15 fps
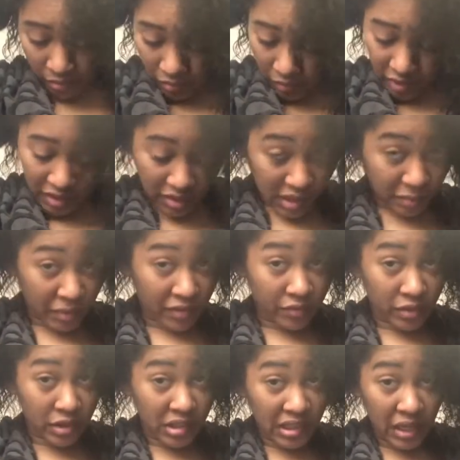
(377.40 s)
This is like my
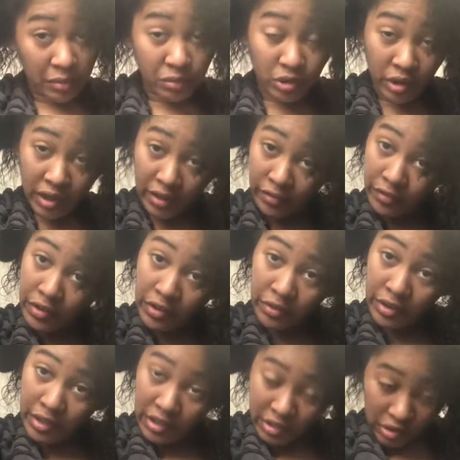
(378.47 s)
first time trying
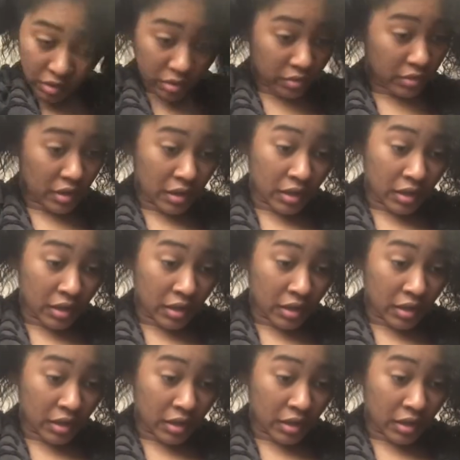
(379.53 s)
Fenugreek, so